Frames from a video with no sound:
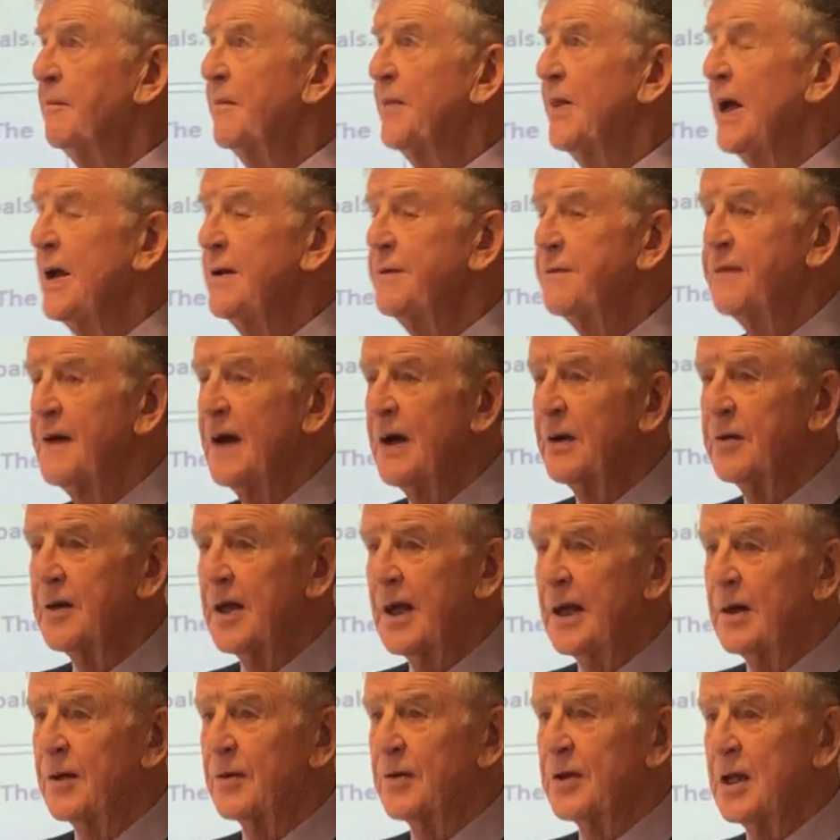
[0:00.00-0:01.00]
they found
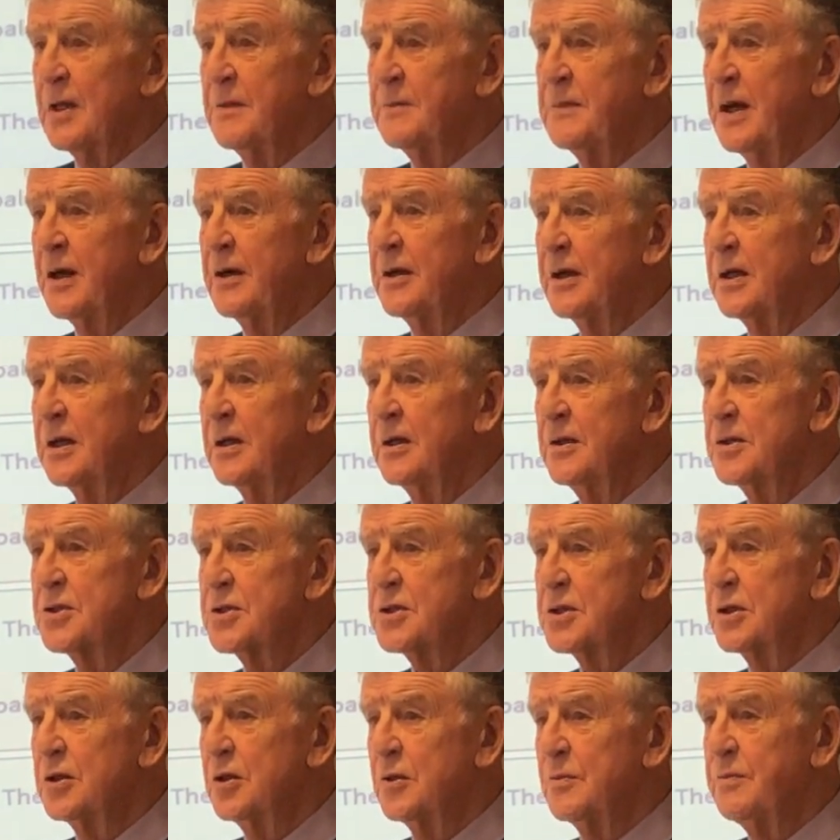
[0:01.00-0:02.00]
out the
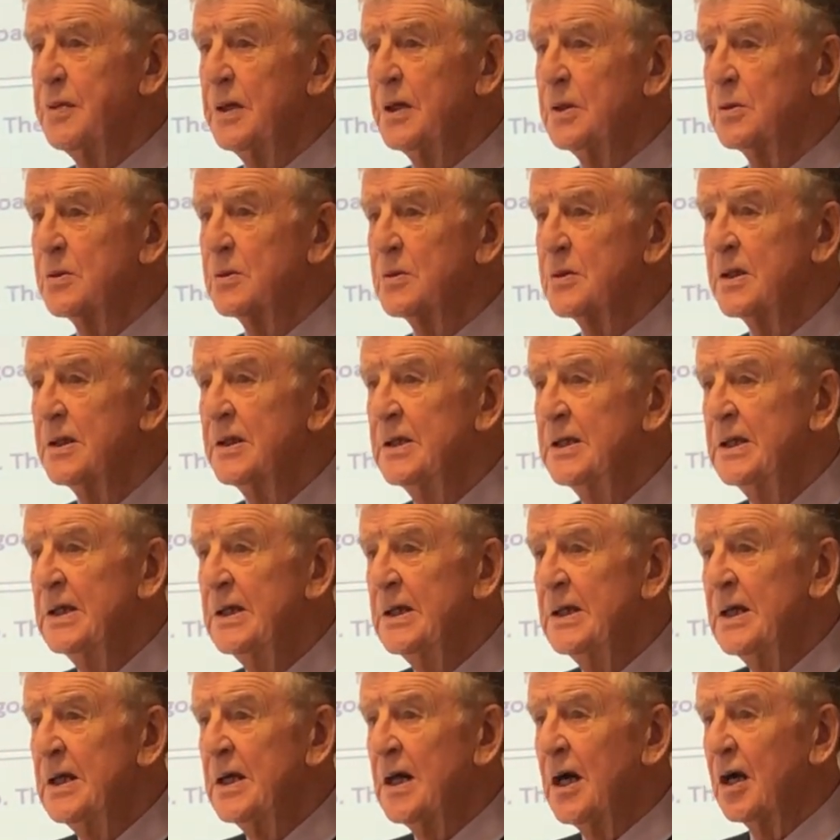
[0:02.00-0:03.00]
Americans could build
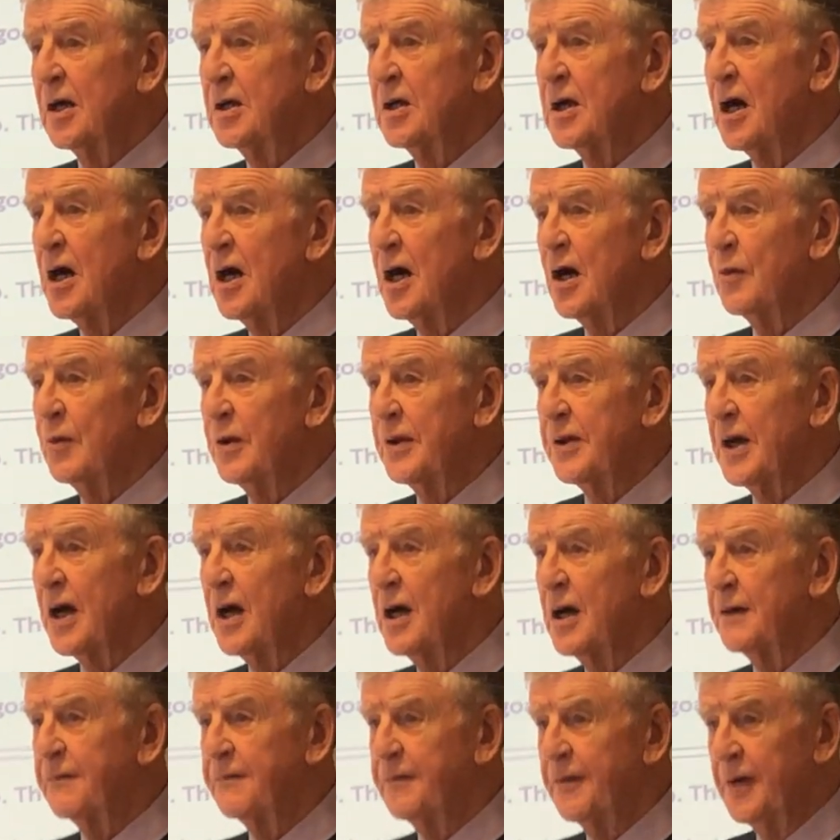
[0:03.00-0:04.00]
a car with
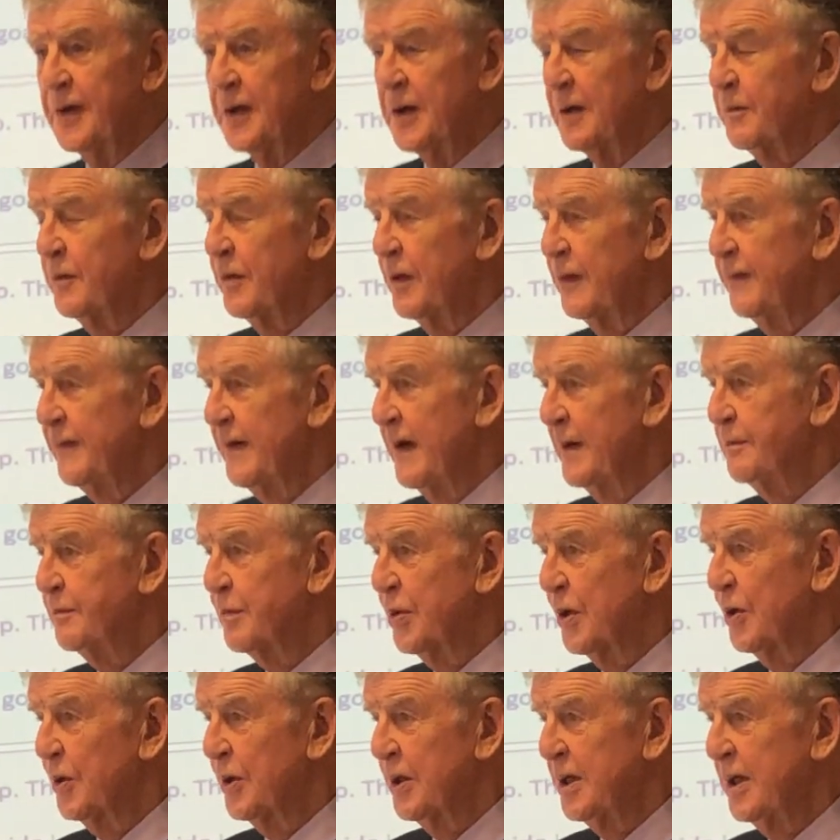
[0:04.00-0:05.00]
half the number of
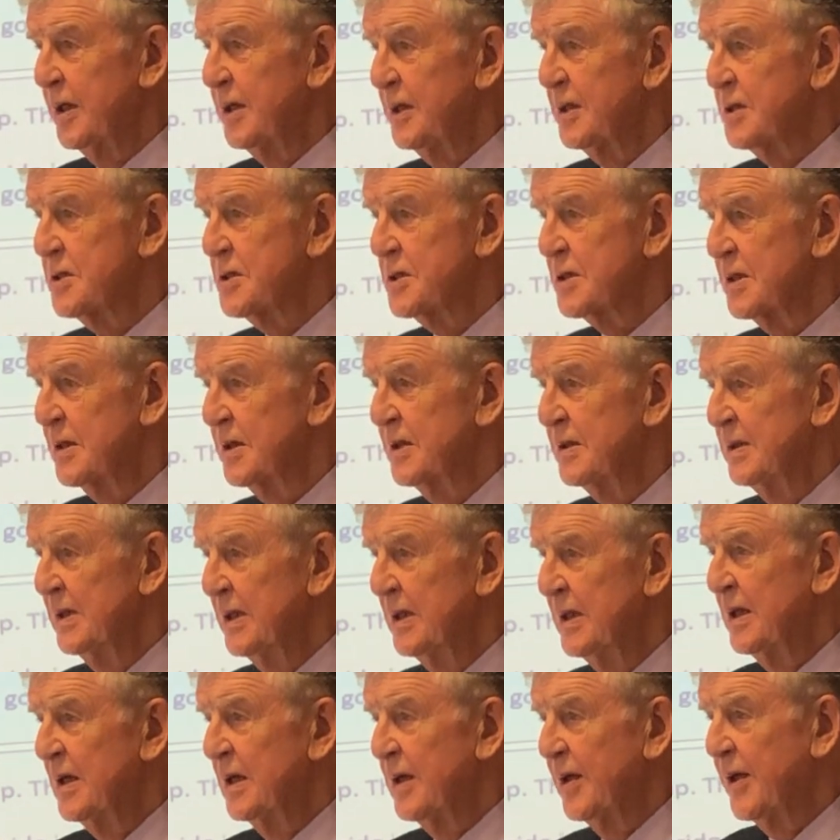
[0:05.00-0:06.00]
employees
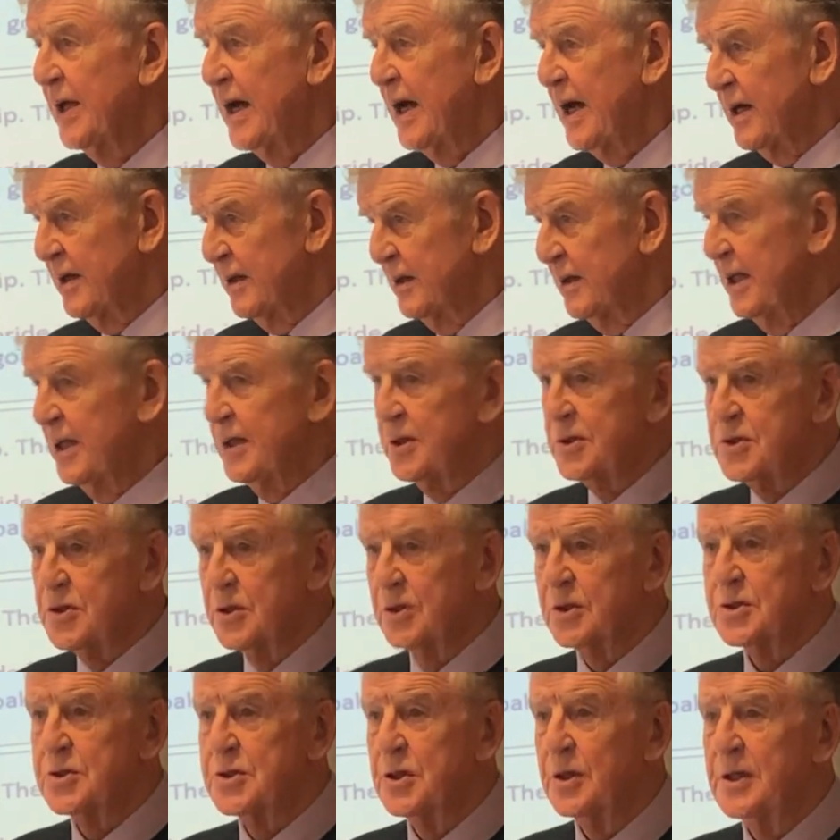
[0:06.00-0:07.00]
that it
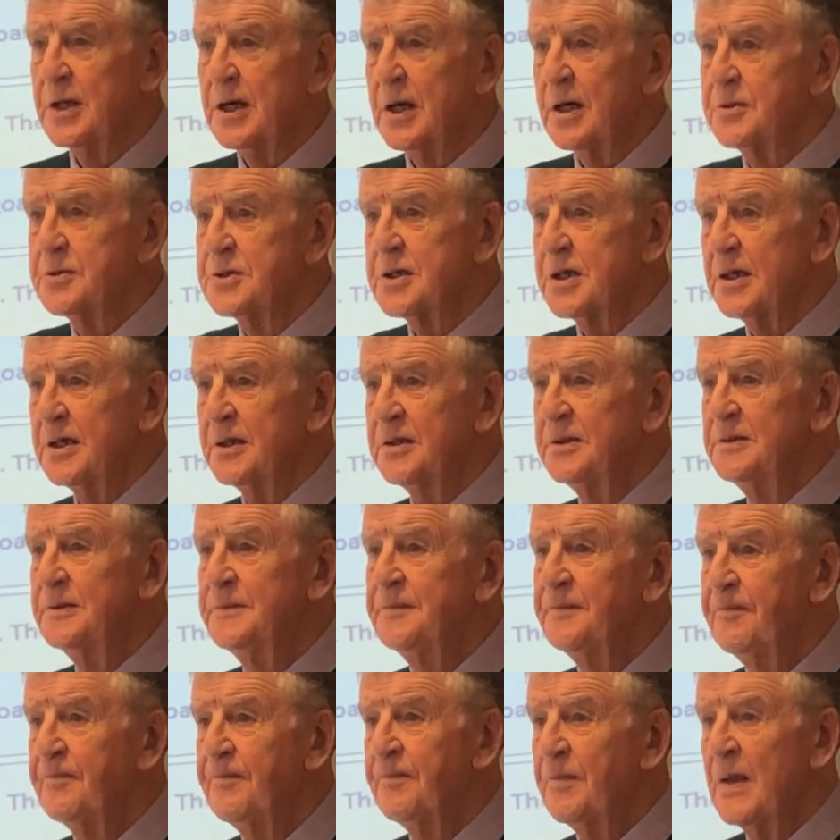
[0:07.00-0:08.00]
took Toyota.
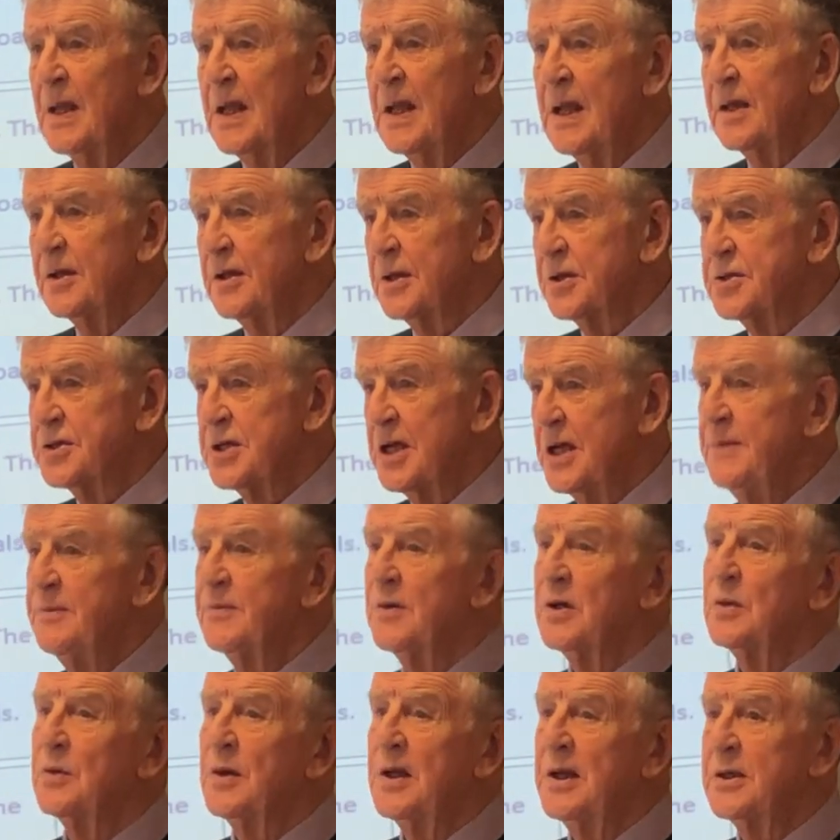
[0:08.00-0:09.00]
The team
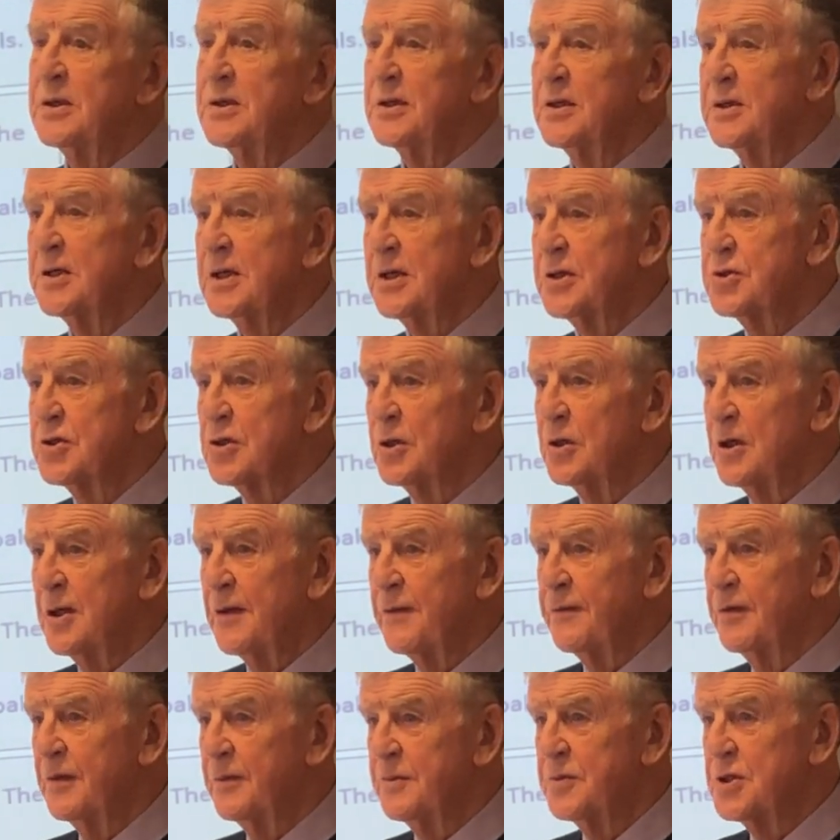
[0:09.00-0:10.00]
that went to
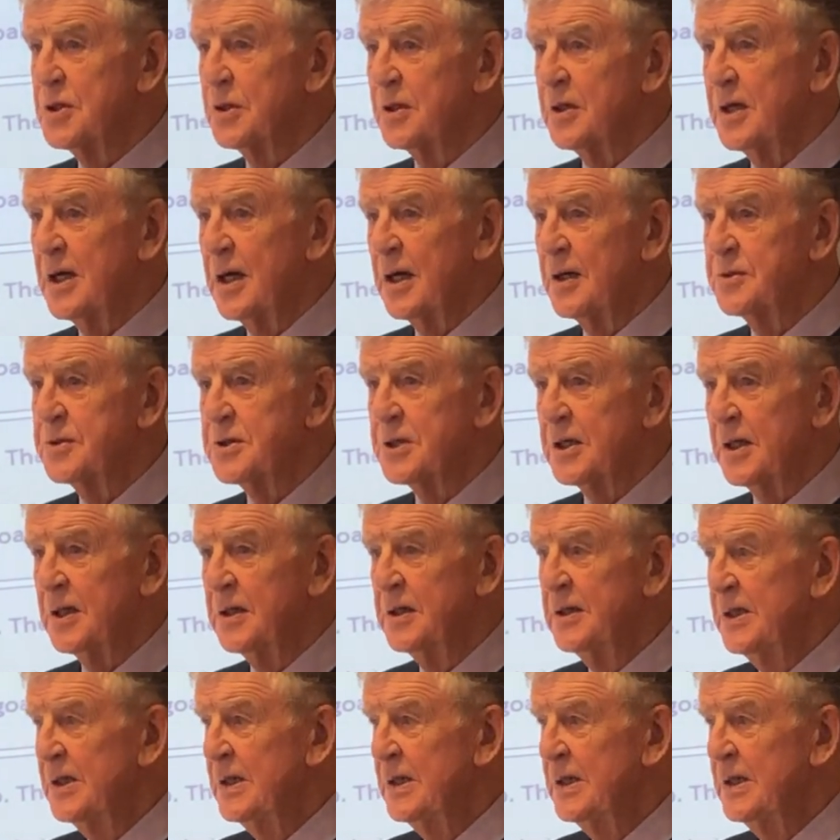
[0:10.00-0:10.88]
Detroit from Toyota